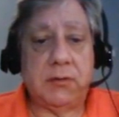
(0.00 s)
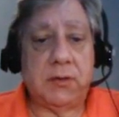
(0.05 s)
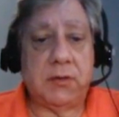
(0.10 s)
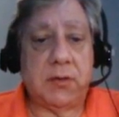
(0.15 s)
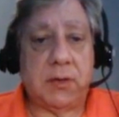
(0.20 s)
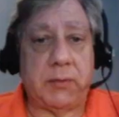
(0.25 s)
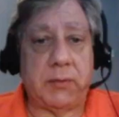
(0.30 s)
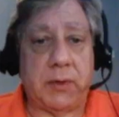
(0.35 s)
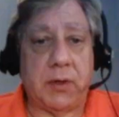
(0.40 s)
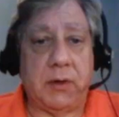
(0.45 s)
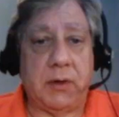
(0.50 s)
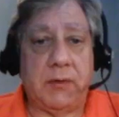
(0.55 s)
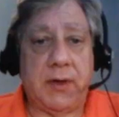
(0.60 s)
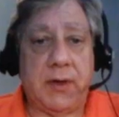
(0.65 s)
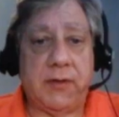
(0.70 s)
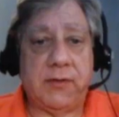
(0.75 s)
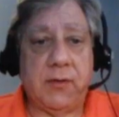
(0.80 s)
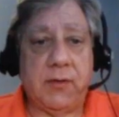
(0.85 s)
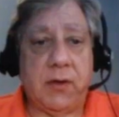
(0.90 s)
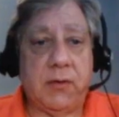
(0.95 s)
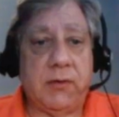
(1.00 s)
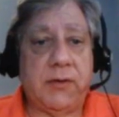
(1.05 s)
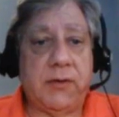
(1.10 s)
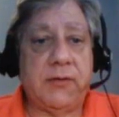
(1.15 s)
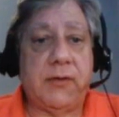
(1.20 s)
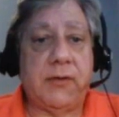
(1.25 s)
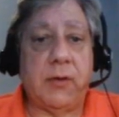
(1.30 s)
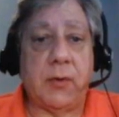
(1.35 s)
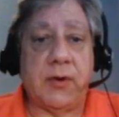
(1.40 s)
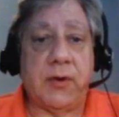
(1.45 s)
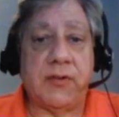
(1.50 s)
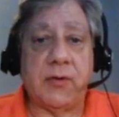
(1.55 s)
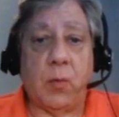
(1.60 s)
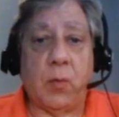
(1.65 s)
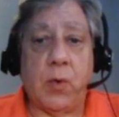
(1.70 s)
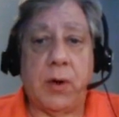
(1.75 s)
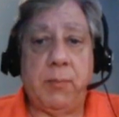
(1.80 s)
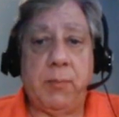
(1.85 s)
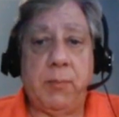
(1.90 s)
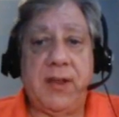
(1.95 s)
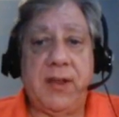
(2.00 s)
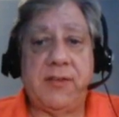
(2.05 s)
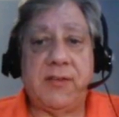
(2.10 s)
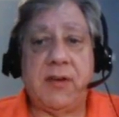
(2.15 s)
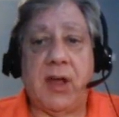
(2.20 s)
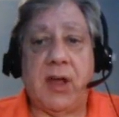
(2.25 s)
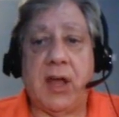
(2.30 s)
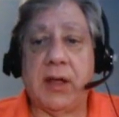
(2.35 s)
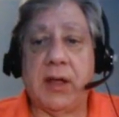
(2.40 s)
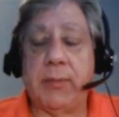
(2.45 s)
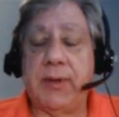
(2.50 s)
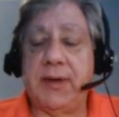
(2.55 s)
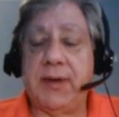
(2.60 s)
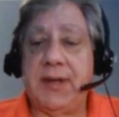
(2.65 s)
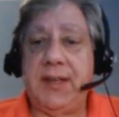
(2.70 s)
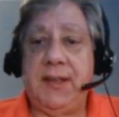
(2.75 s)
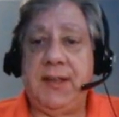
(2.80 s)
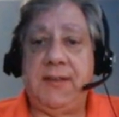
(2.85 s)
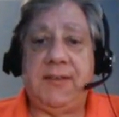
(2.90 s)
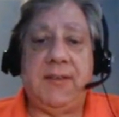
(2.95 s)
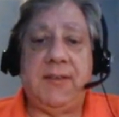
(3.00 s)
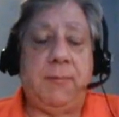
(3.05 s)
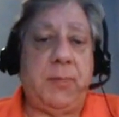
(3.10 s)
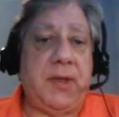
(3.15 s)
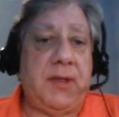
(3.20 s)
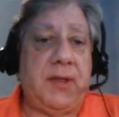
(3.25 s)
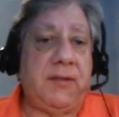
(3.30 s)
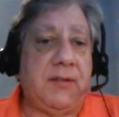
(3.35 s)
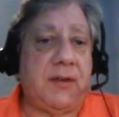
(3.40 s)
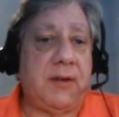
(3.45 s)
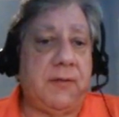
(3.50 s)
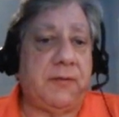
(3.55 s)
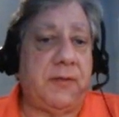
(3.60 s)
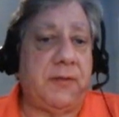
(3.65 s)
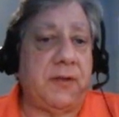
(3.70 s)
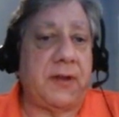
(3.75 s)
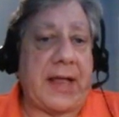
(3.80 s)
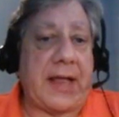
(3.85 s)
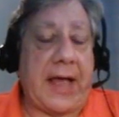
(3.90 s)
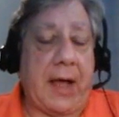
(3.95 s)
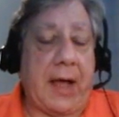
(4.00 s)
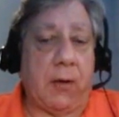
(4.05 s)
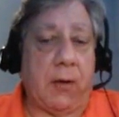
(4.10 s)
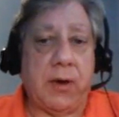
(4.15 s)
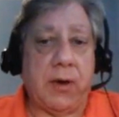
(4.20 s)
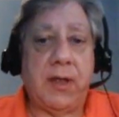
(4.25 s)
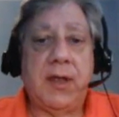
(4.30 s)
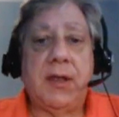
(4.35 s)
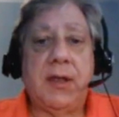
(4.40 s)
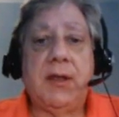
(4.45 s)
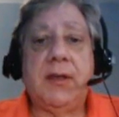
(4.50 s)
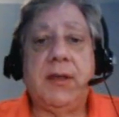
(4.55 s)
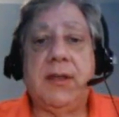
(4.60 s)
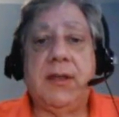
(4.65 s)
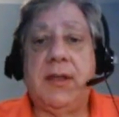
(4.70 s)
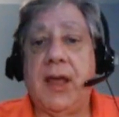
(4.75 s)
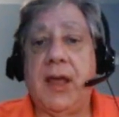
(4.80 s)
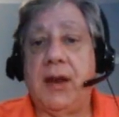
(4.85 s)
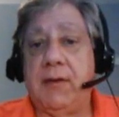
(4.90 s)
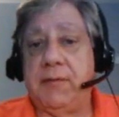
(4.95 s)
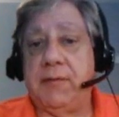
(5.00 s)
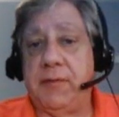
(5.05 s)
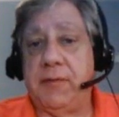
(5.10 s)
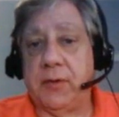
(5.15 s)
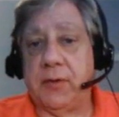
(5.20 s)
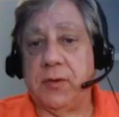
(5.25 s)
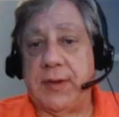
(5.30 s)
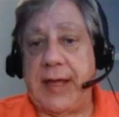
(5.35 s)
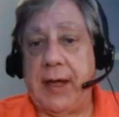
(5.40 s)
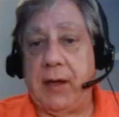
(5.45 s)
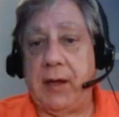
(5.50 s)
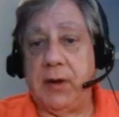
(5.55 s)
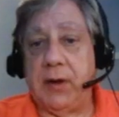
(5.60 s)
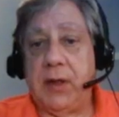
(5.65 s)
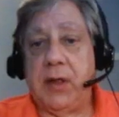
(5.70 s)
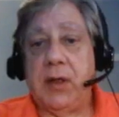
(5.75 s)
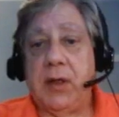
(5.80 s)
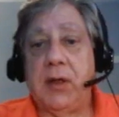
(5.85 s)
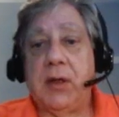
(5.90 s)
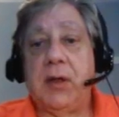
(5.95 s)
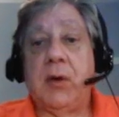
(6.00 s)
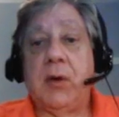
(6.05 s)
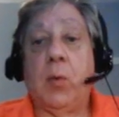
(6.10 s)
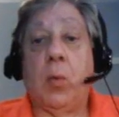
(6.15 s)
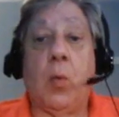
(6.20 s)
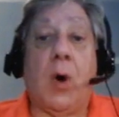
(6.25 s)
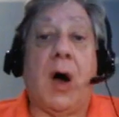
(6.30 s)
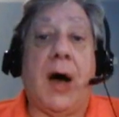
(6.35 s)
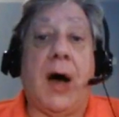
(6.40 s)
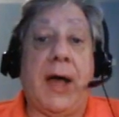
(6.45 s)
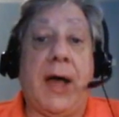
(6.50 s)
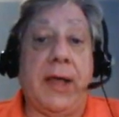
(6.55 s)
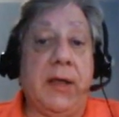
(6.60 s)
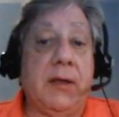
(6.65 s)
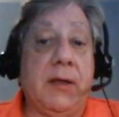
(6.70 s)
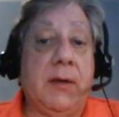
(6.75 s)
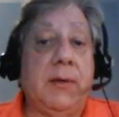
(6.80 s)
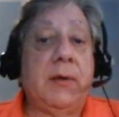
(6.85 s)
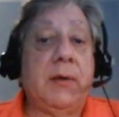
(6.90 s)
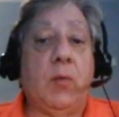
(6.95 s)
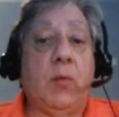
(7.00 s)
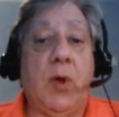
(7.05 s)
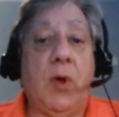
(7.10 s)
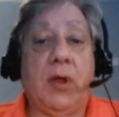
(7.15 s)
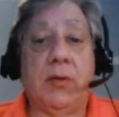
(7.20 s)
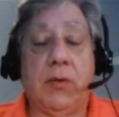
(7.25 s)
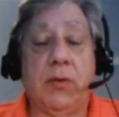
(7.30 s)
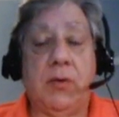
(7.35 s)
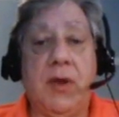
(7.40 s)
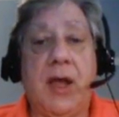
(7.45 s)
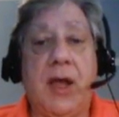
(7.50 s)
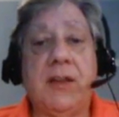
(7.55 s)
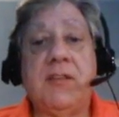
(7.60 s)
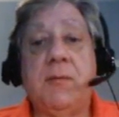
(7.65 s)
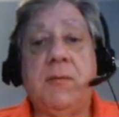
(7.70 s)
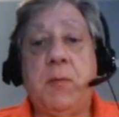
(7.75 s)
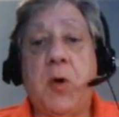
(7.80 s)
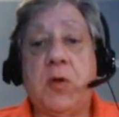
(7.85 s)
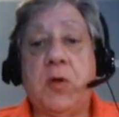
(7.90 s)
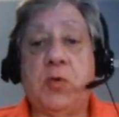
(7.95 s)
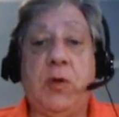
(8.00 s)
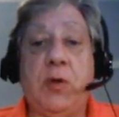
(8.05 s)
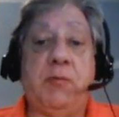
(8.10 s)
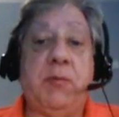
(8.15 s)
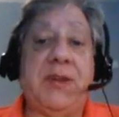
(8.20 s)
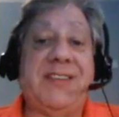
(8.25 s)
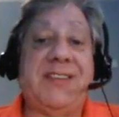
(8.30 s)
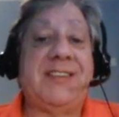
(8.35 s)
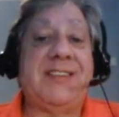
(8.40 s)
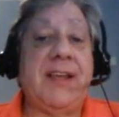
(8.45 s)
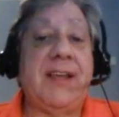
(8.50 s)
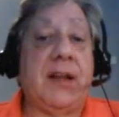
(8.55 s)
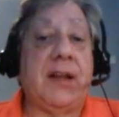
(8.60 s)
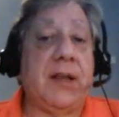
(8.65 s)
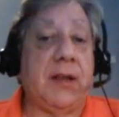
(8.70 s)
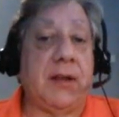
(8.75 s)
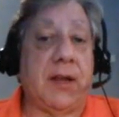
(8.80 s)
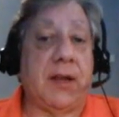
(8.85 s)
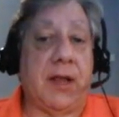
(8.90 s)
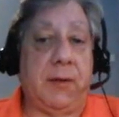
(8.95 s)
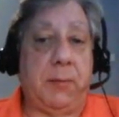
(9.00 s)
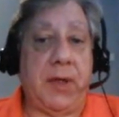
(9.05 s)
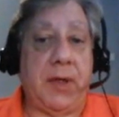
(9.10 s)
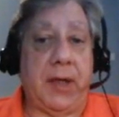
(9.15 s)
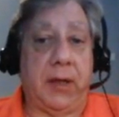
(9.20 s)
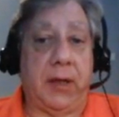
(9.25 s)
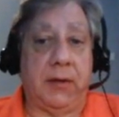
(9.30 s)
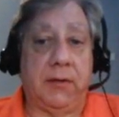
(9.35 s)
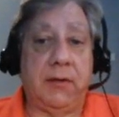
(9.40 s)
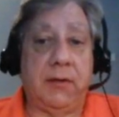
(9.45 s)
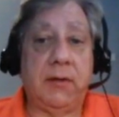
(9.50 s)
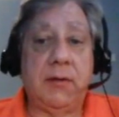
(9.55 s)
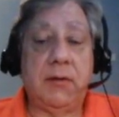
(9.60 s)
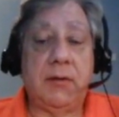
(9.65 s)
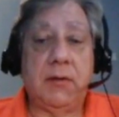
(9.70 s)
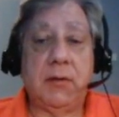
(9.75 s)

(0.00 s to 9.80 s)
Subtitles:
There we go. That's all there is to it. It's a one-page document, easy peasy to fill out. Get it filled out. Why? Well, they're not supposed to have been selling lead paint,